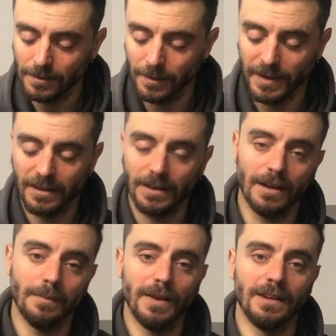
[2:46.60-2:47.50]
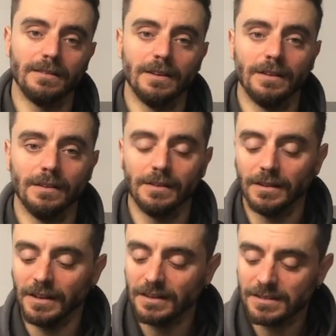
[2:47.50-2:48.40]
main thing it makes
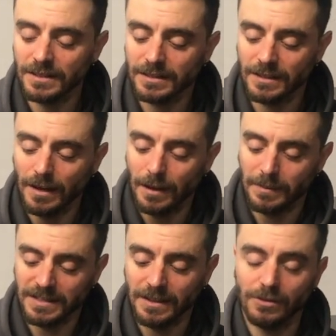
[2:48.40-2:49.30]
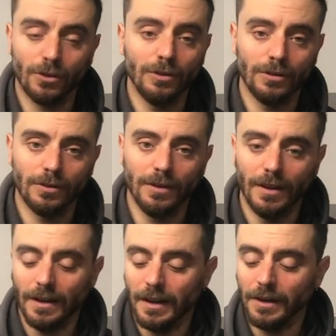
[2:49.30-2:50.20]
that inserts. But as I told you,
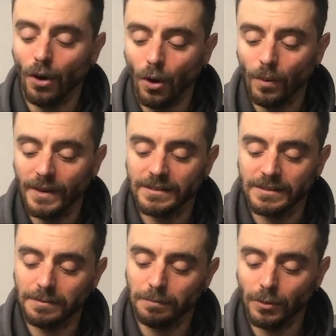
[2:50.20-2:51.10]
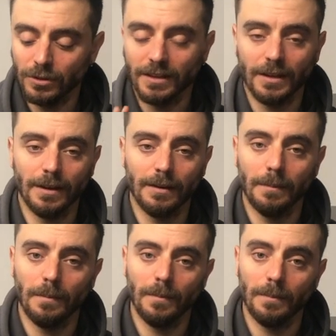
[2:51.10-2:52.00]
I always put the
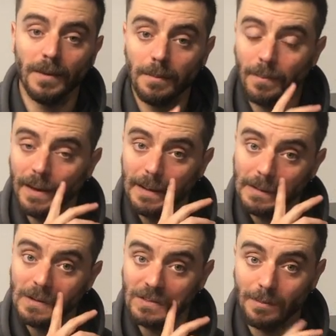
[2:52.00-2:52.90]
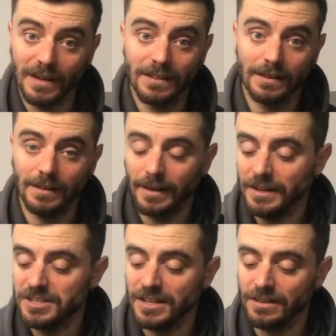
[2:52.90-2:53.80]
B plate on the middle and
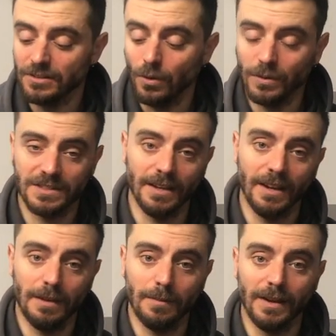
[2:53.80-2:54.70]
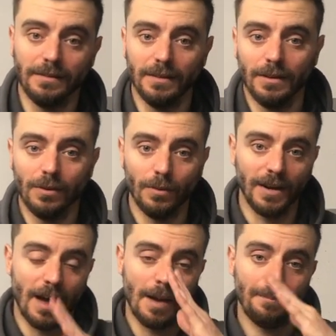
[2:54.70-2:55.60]
I change always the A plate
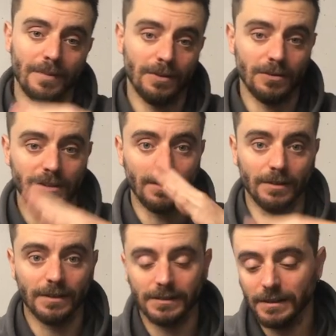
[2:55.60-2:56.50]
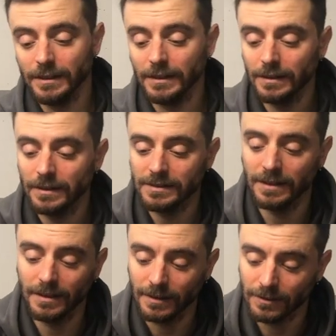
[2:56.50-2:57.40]
going up or down, as
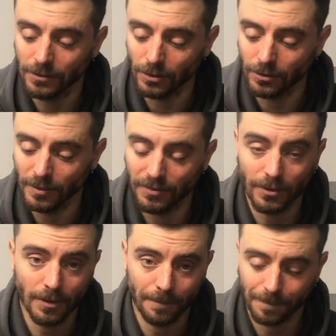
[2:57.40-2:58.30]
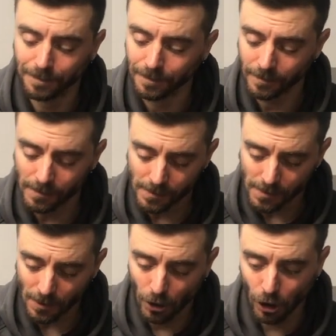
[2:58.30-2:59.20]
I told you before.
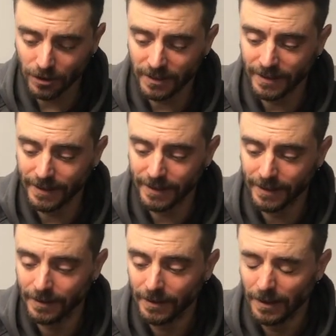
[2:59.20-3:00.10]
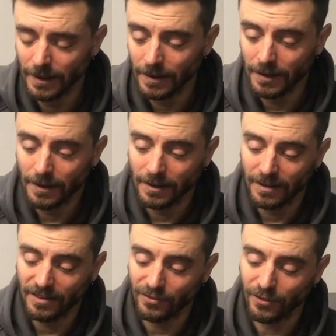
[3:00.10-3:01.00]
On the
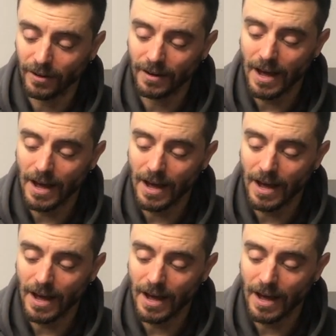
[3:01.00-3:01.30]
front